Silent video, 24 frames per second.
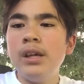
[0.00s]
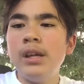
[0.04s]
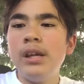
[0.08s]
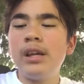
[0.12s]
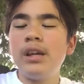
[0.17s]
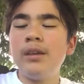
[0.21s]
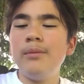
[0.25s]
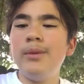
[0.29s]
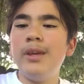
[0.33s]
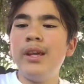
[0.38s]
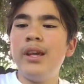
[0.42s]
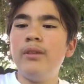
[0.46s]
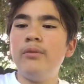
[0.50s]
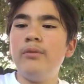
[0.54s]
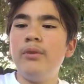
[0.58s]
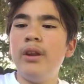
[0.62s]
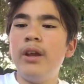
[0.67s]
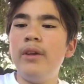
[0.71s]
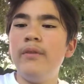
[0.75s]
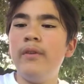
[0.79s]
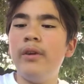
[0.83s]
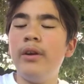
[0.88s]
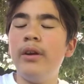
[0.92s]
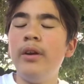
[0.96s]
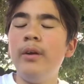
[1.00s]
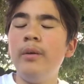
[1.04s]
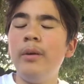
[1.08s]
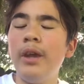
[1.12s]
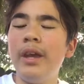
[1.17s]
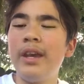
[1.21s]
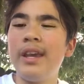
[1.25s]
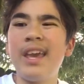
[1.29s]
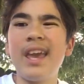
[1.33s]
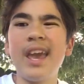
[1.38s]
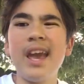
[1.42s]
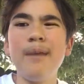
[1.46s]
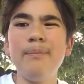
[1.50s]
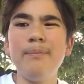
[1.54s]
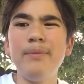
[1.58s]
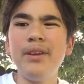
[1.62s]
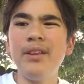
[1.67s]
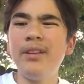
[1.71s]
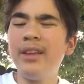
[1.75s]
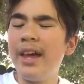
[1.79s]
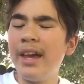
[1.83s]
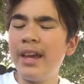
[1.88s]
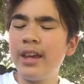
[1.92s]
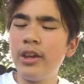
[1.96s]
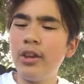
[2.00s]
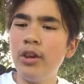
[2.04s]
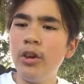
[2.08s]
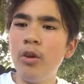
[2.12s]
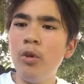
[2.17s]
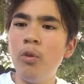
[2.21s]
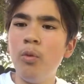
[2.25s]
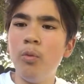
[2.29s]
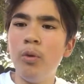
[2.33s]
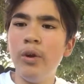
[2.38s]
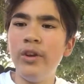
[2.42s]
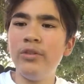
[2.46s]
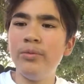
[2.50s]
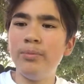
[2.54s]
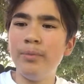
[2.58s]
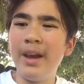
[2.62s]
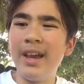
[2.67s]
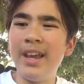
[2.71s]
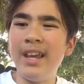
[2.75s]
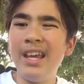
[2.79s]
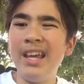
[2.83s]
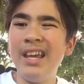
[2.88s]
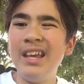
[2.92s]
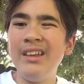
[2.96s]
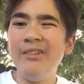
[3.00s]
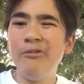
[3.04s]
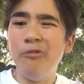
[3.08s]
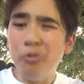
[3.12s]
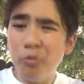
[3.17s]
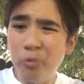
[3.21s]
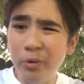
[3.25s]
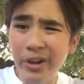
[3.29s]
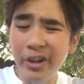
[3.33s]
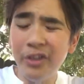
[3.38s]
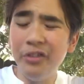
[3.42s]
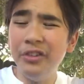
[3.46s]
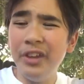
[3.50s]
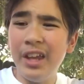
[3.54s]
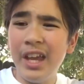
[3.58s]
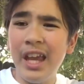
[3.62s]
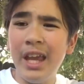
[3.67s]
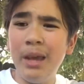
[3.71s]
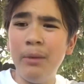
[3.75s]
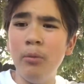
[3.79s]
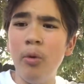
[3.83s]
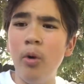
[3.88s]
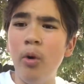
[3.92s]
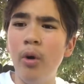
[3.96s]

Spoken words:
It can be whatever. It can't be like, what's my real name,